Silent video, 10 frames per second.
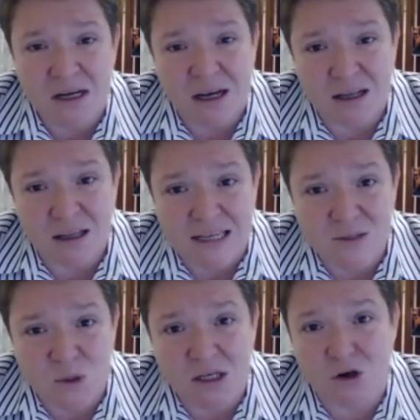last
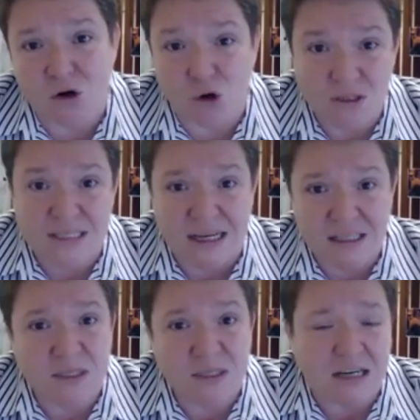week or
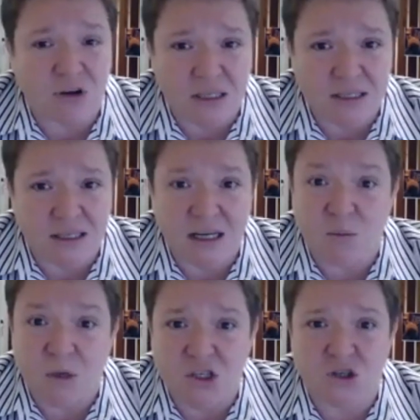contact me directly and I'll
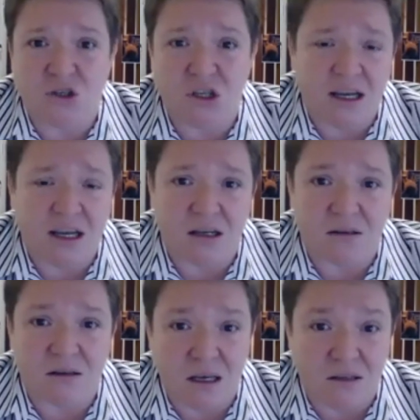make sure you get
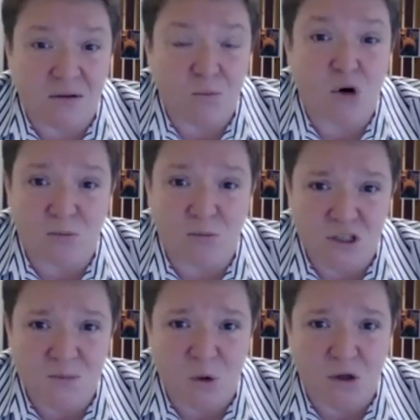a prompt
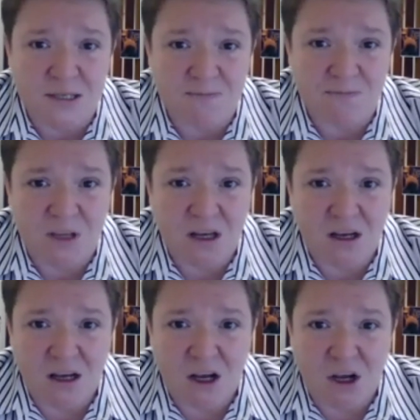response.
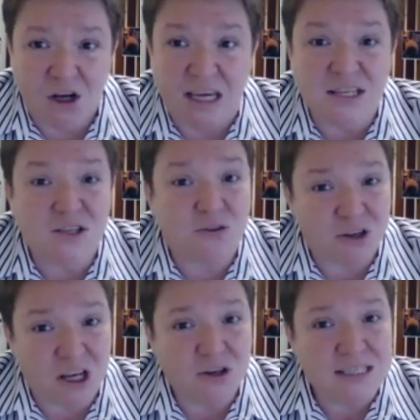Okay, so
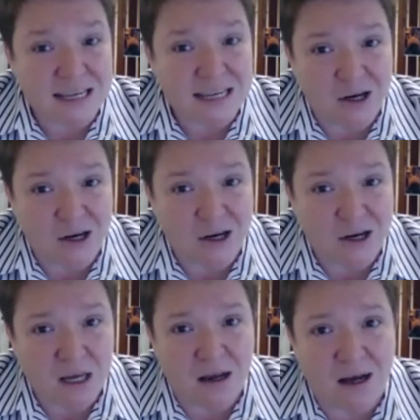for now, take care.
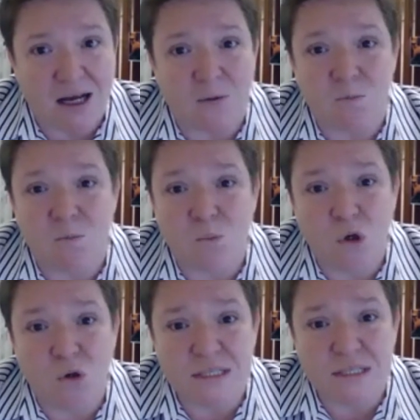
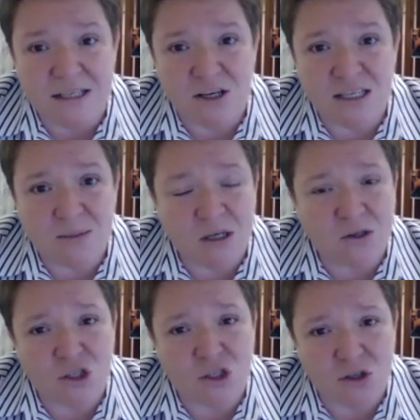We'll send out an email
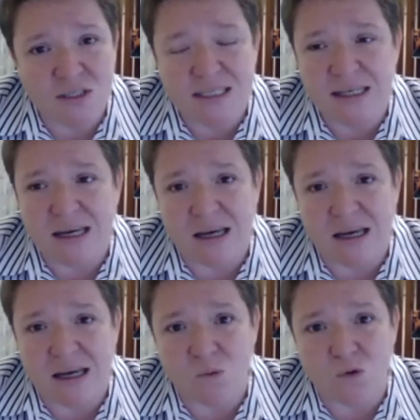on Tuesday and
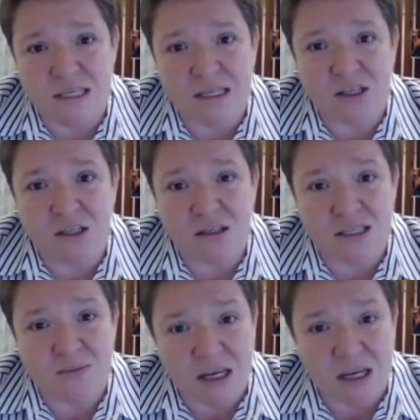we'll see as
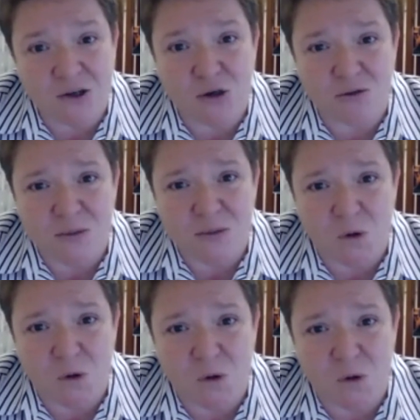many of you as
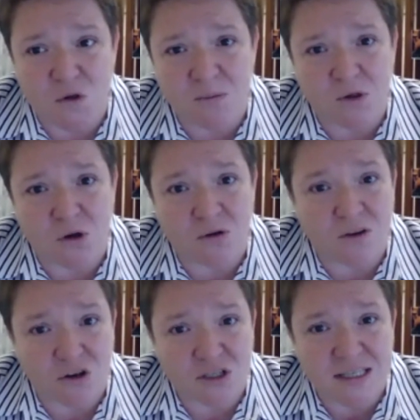possible on
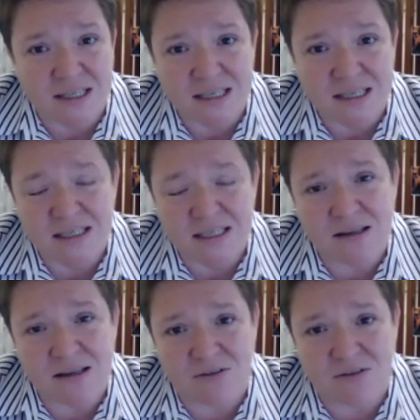Thursday the
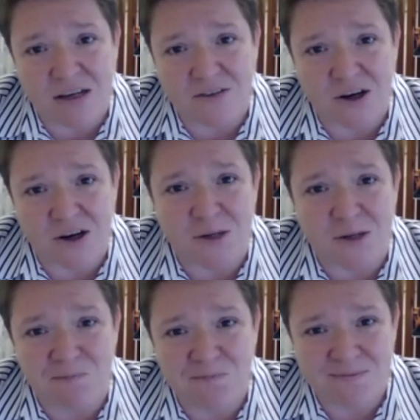16th at 5:30.
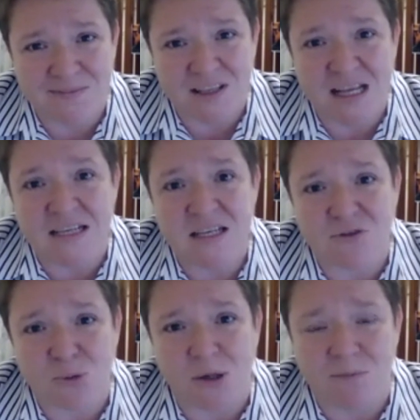Thanks, everyone.